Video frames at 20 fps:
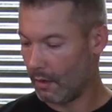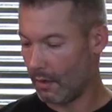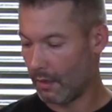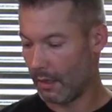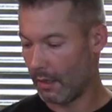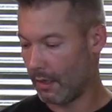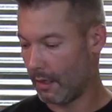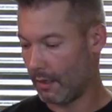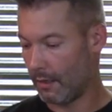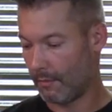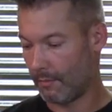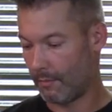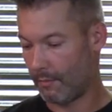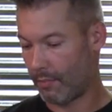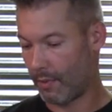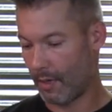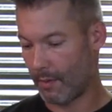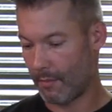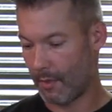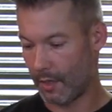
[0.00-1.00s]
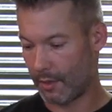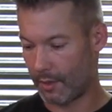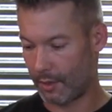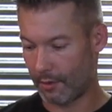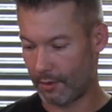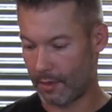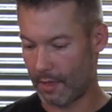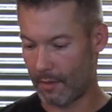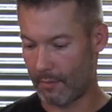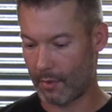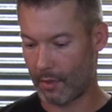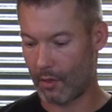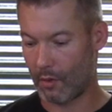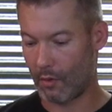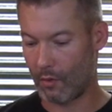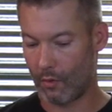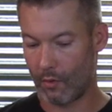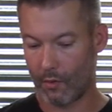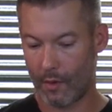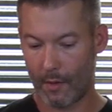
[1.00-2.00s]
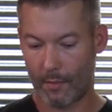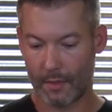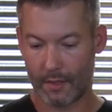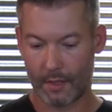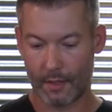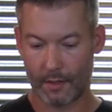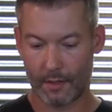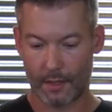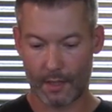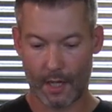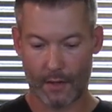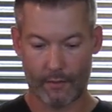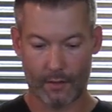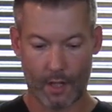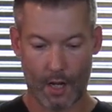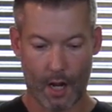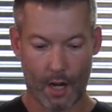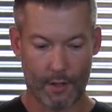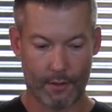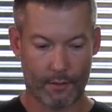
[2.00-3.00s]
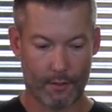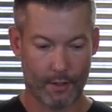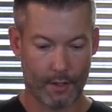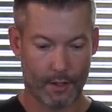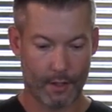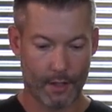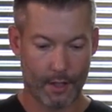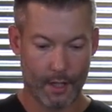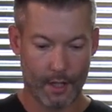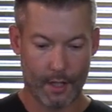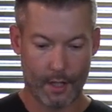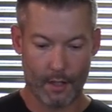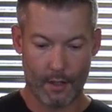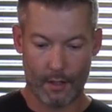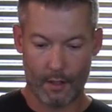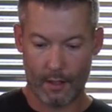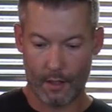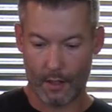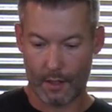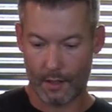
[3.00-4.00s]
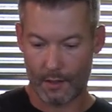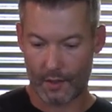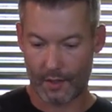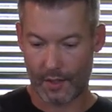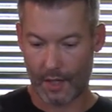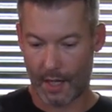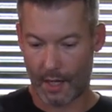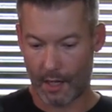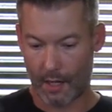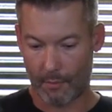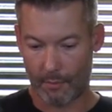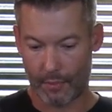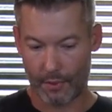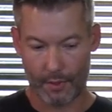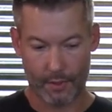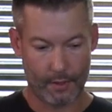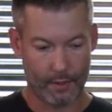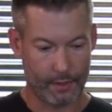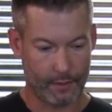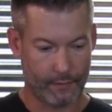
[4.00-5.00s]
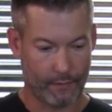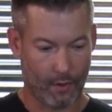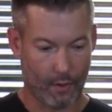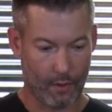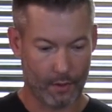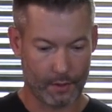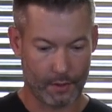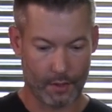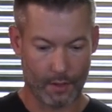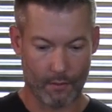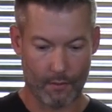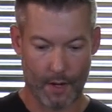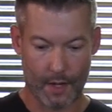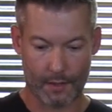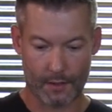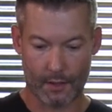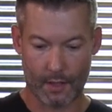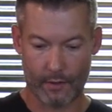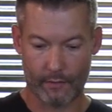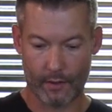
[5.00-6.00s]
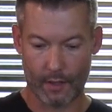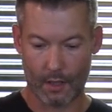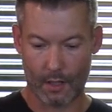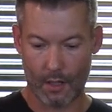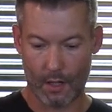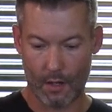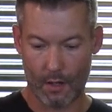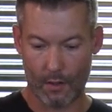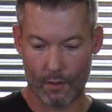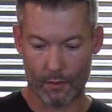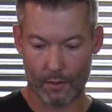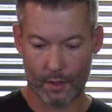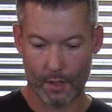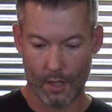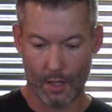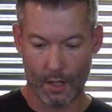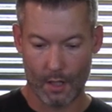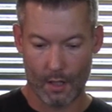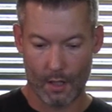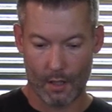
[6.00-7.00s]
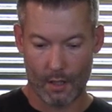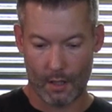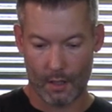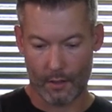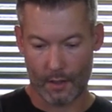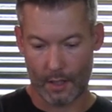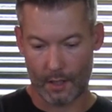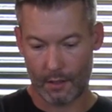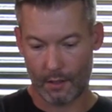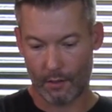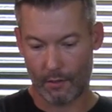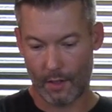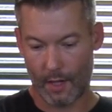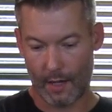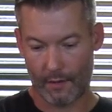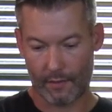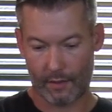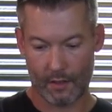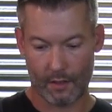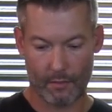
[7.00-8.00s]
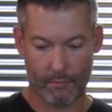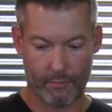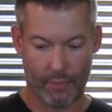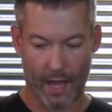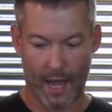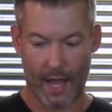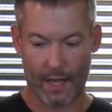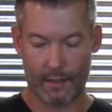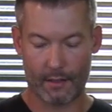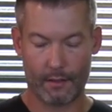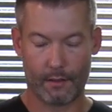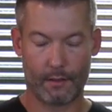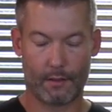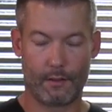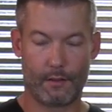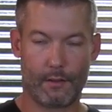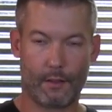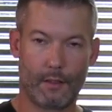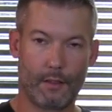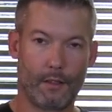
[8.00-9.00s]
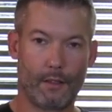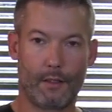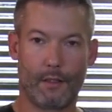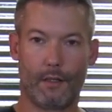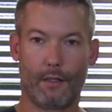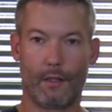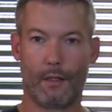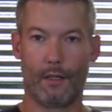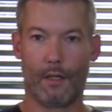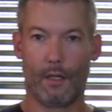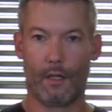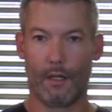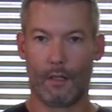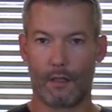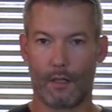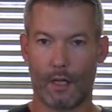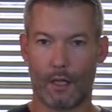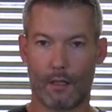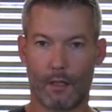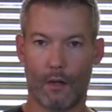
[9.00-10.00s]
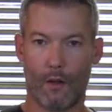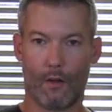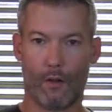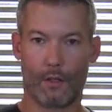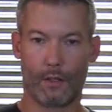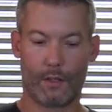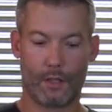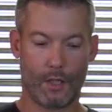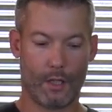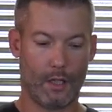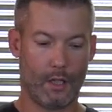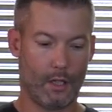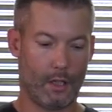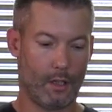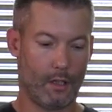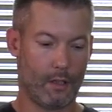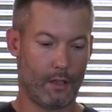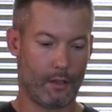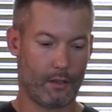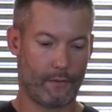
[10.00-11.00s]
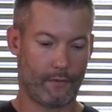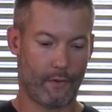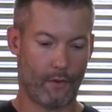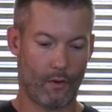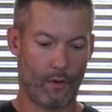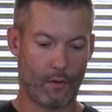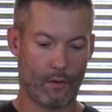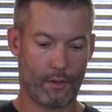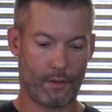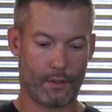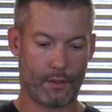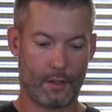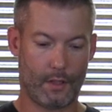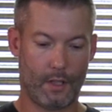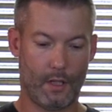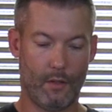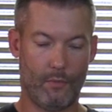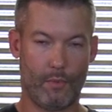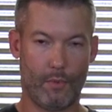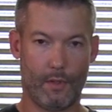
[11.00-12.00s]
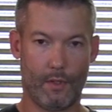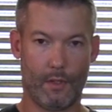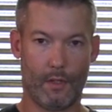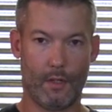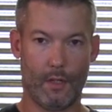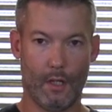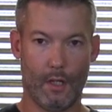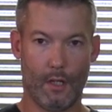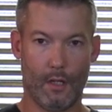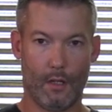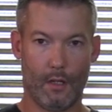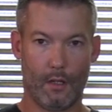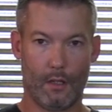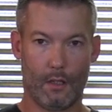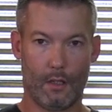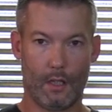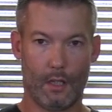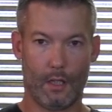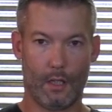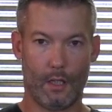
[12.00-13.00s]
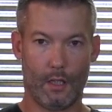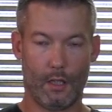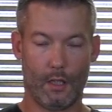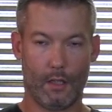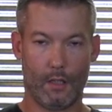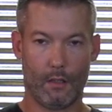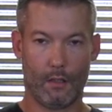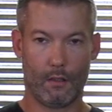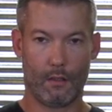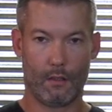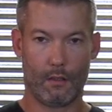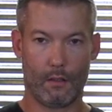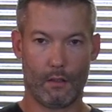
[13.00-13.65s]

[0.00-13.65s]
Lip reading: And pretty much your typical Remington 700 setup as far as the rest of it goes. Now they do have some patented technology as far as keeping the